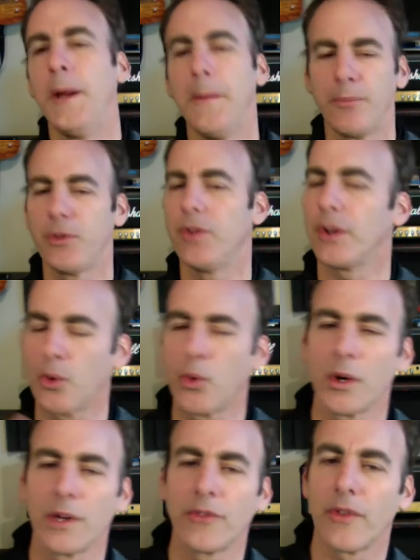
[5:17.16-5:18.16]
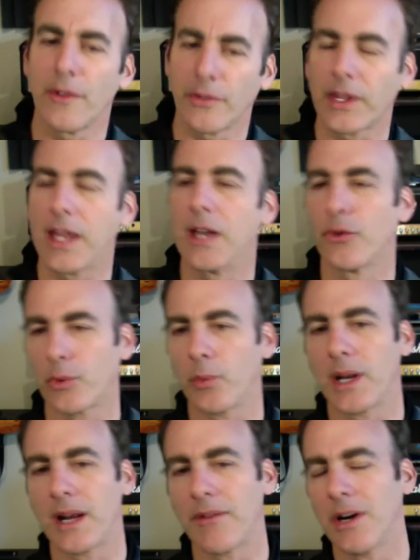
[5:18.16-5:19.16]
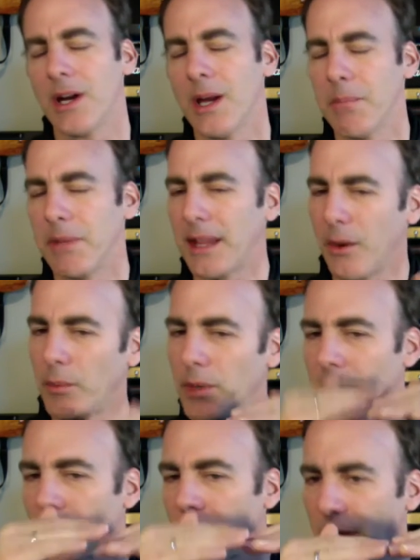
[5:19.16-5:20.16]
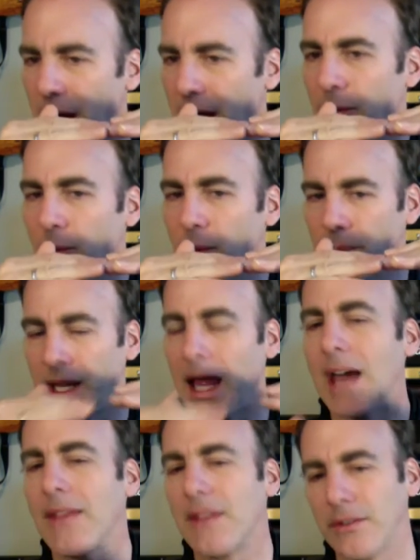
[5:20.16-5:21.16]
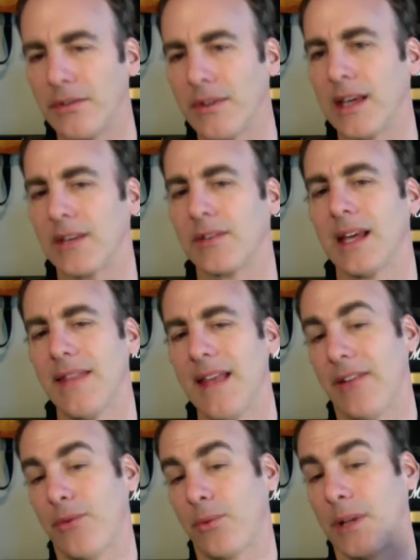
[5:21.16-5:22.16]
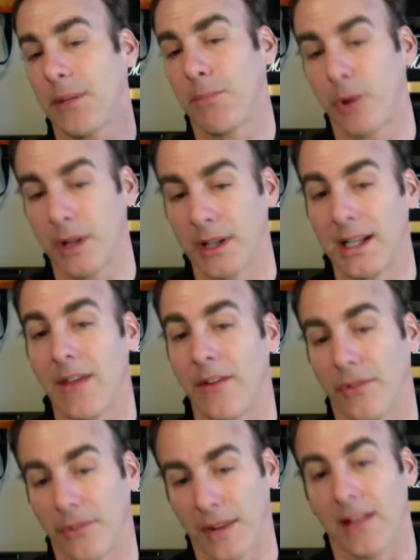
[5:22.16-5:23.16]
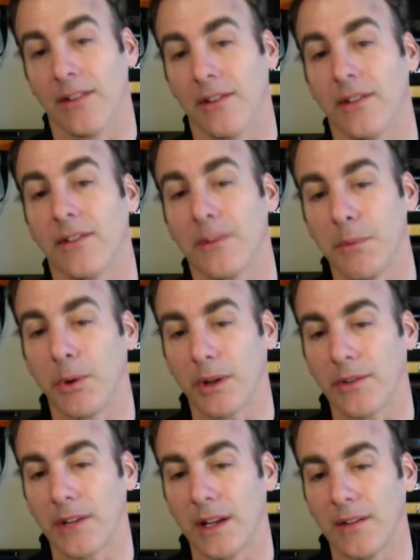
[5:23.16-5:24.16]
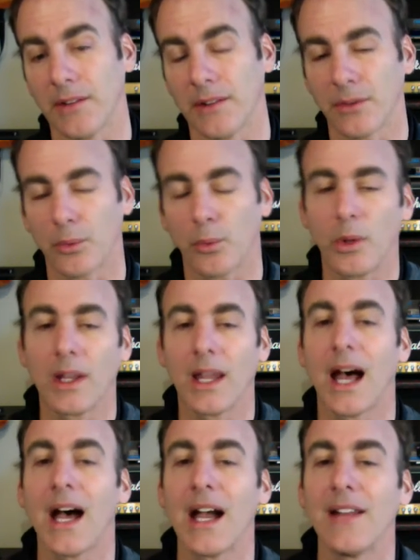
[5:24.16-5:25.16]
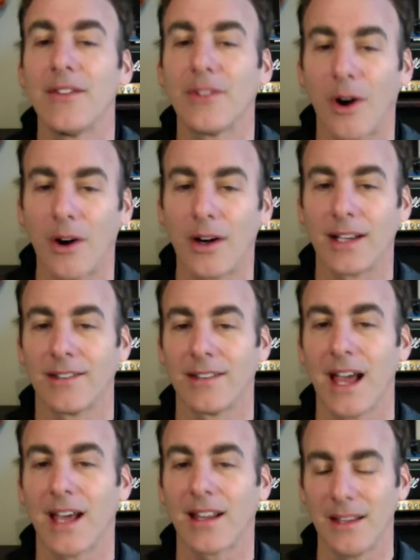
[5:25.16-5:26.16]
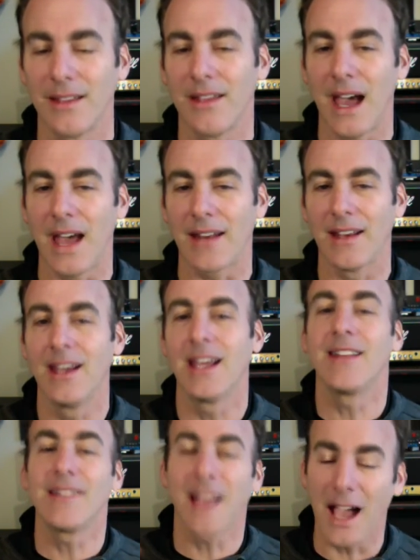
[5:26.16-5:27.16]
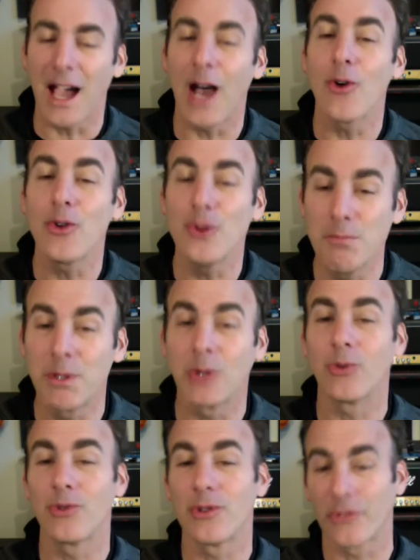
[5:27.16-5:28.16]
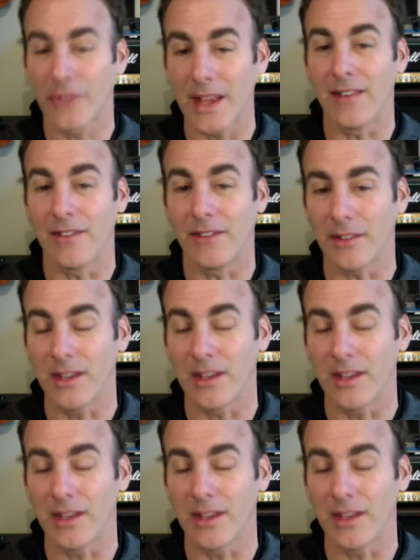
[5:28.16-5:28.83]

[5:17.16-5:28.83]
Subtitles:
their chords or their scales or whatever, but they don't really learn how to apply these things. And that's really putting together sentences and building sentences. Well, lines are exactly that. It's how you build your sentences.